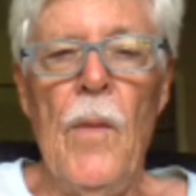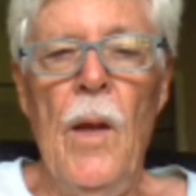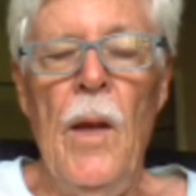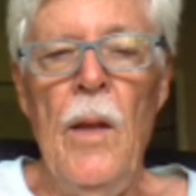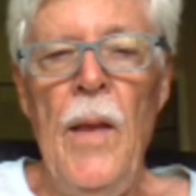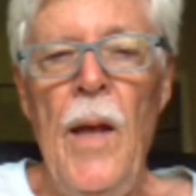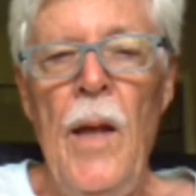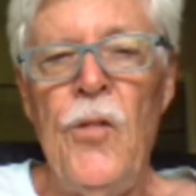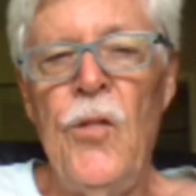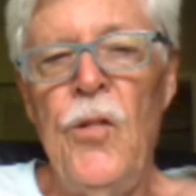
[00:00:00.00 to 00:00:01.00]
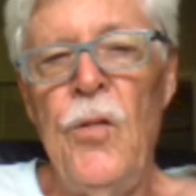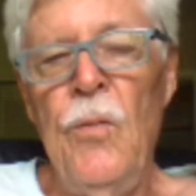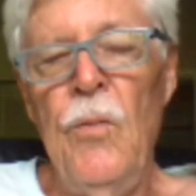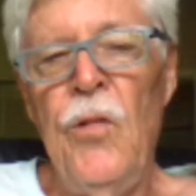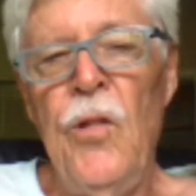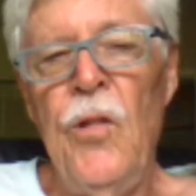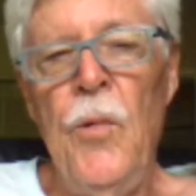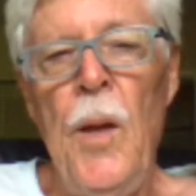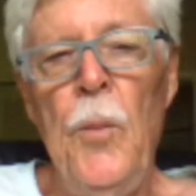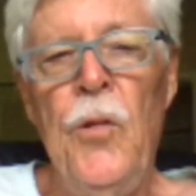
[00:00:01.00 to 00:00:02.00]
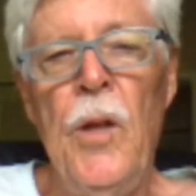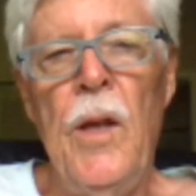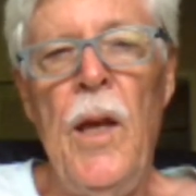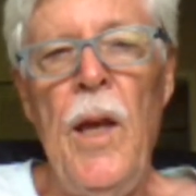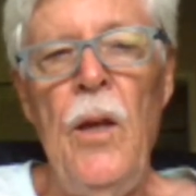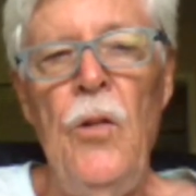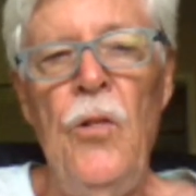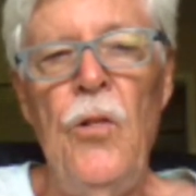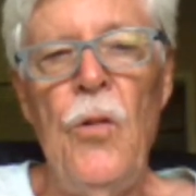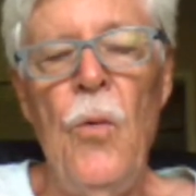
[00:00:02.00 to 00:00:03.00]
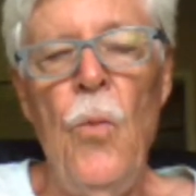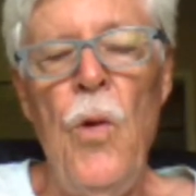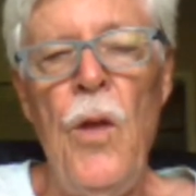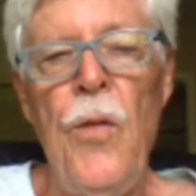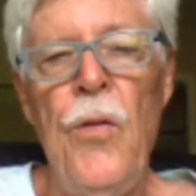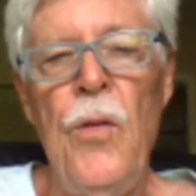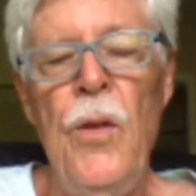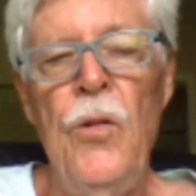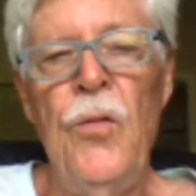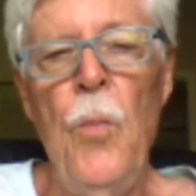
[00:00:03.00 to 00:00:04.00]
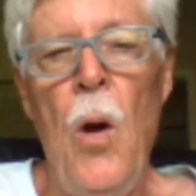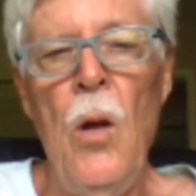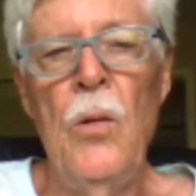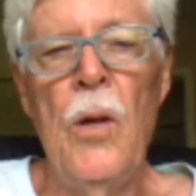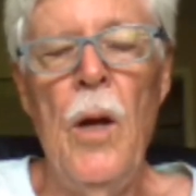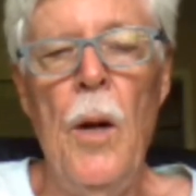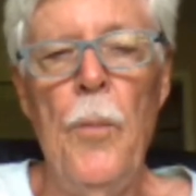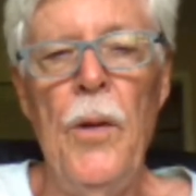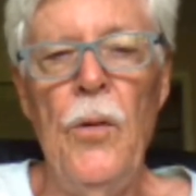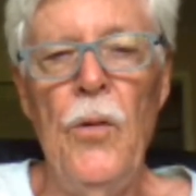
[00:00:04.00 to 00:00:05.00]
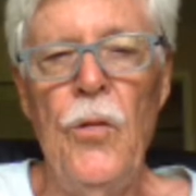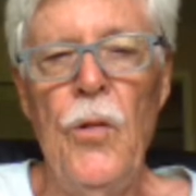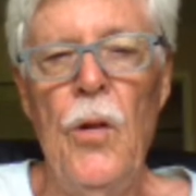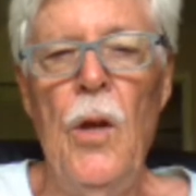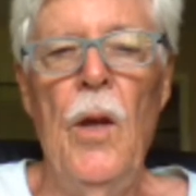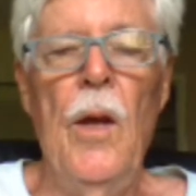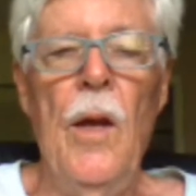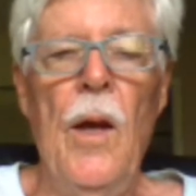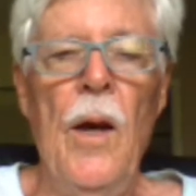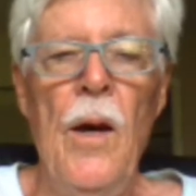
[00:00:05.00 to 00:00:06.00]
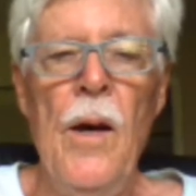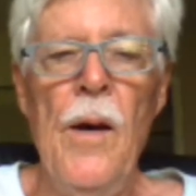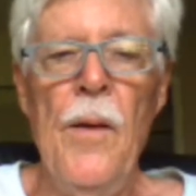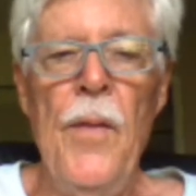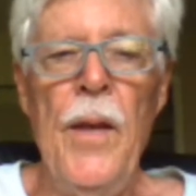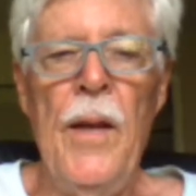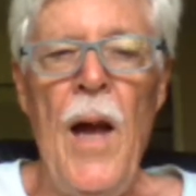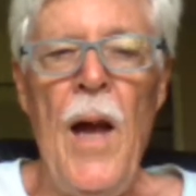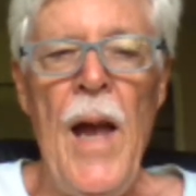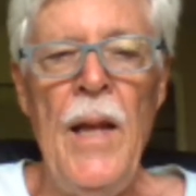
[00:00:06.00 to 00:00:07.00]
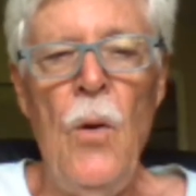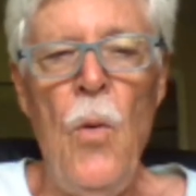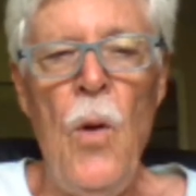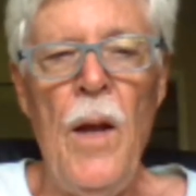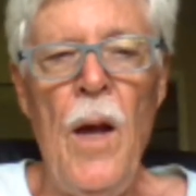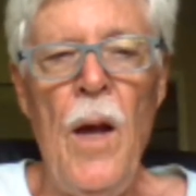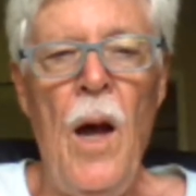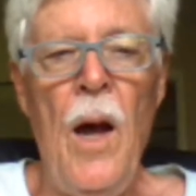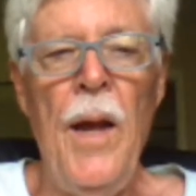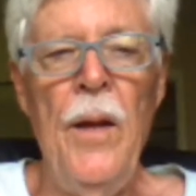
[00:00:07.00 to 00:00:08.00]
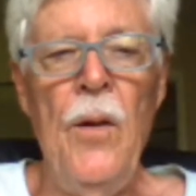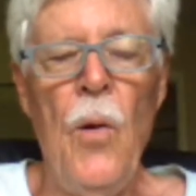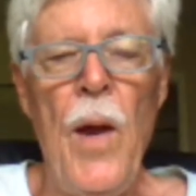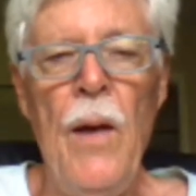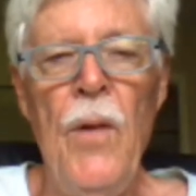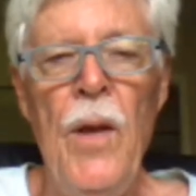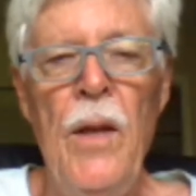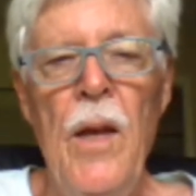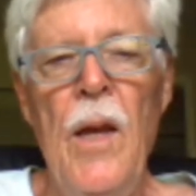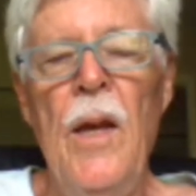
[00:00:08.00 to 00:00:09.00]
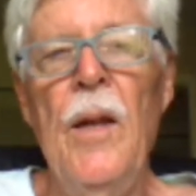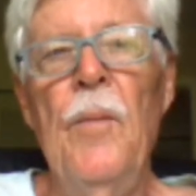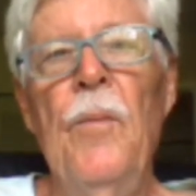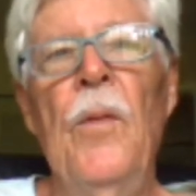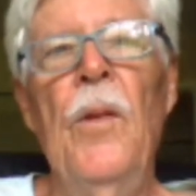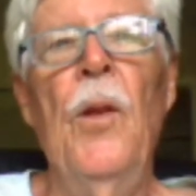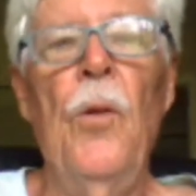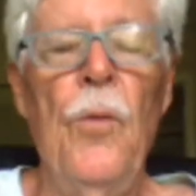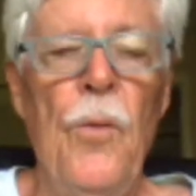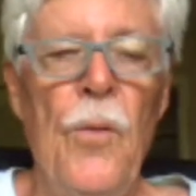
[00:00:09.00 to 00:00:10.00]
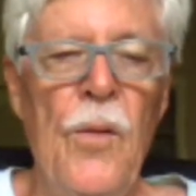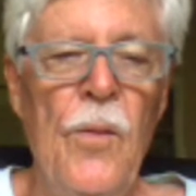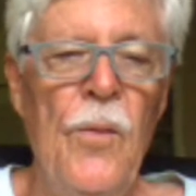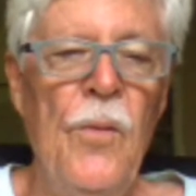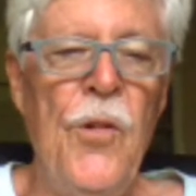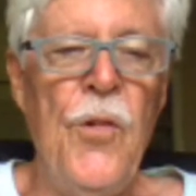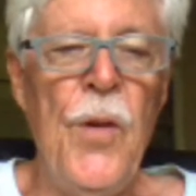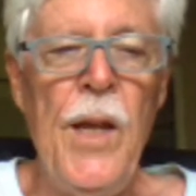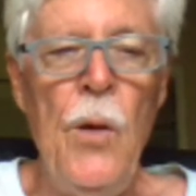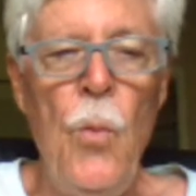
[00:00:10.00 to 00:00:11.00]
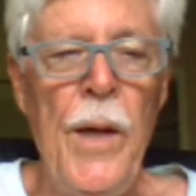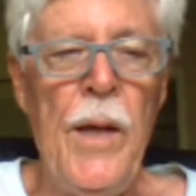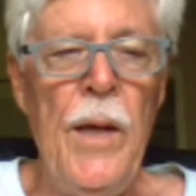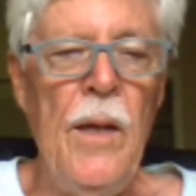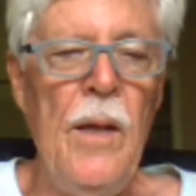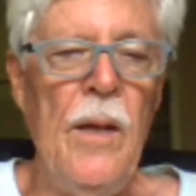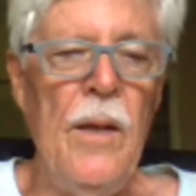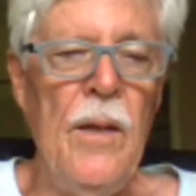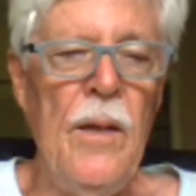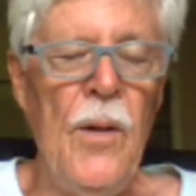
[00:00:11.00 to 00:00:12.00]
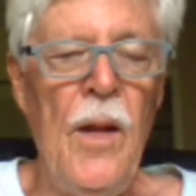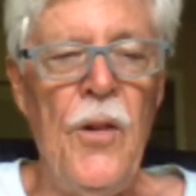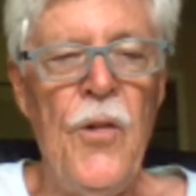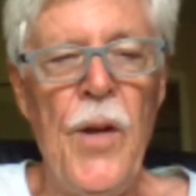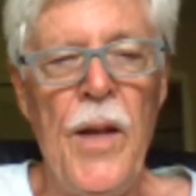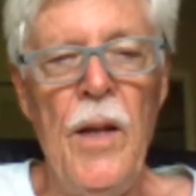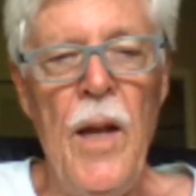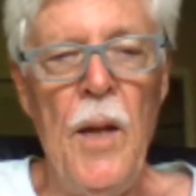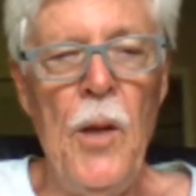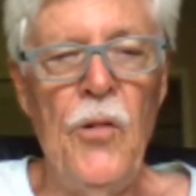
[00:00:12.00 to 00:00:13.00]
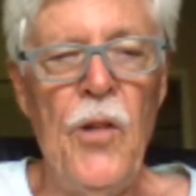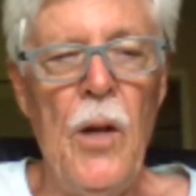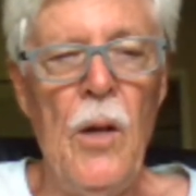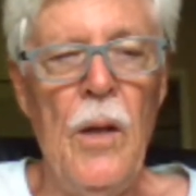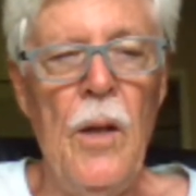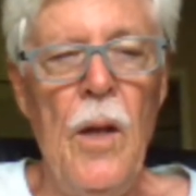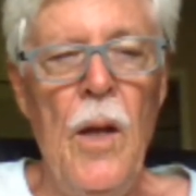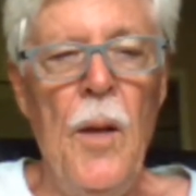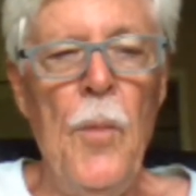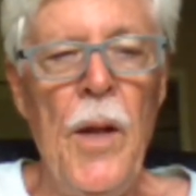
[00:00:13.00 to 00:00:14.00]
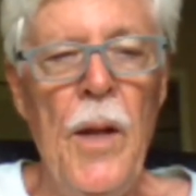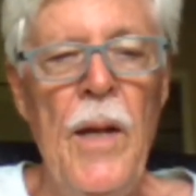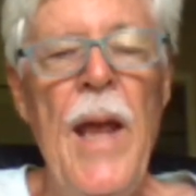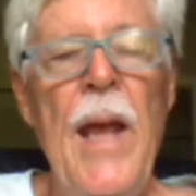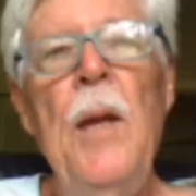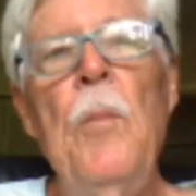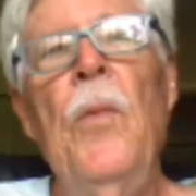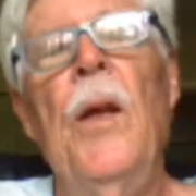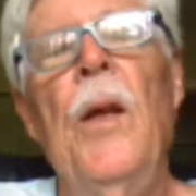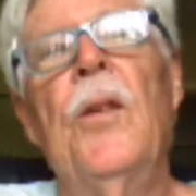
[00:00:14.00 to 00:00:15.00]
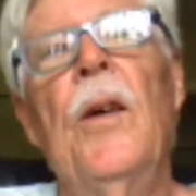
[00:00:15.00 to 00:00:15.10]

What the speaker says: And that's sometimes the case with these smaller companies. They kind of want to hide or have a little tricky wiki, well, not tricky name necessarily, but a name that